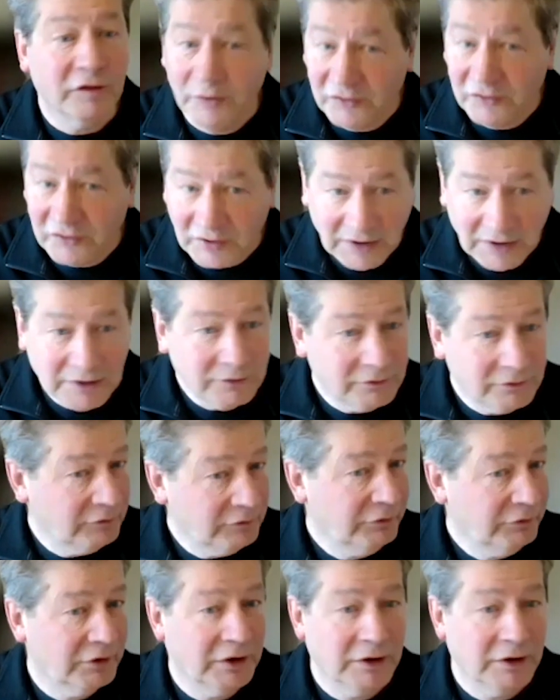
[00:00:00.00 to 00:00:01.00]
which again
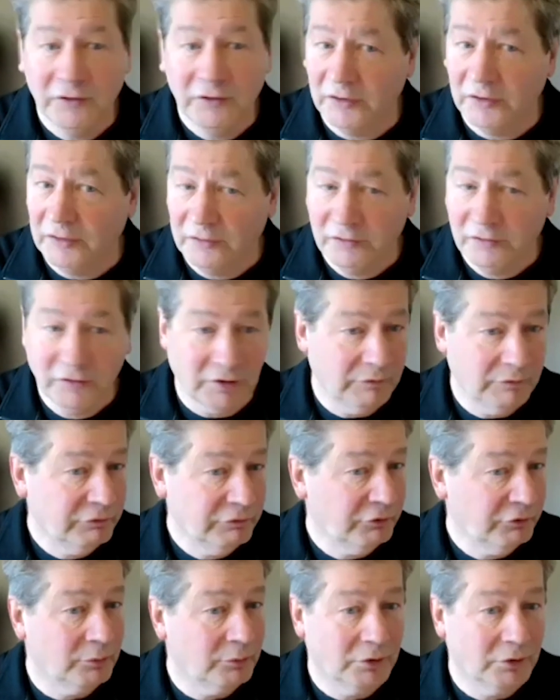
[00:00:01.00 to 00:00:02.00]
differentiates it
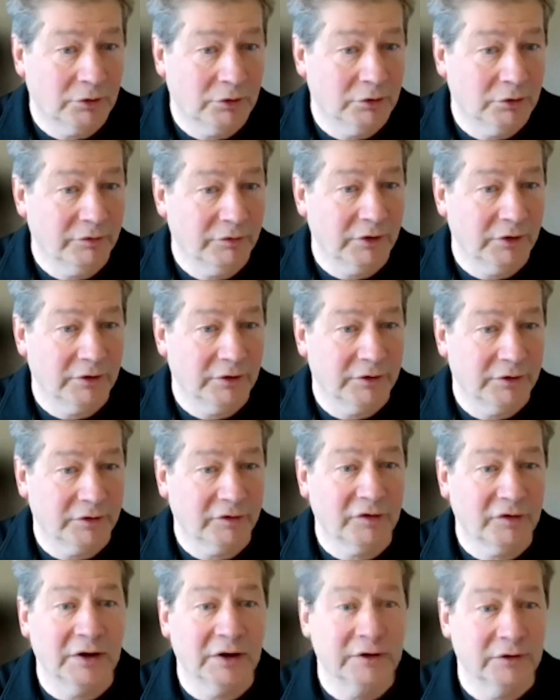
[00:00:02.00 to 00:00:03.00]
from all of the other
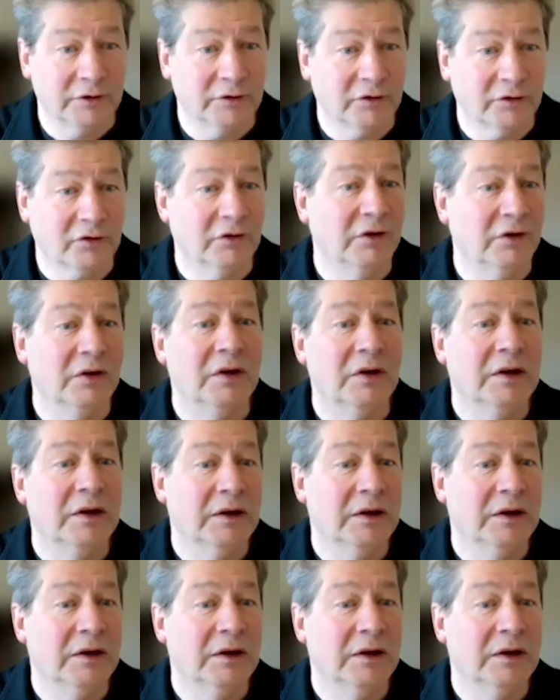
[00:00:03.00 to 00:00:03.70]
standards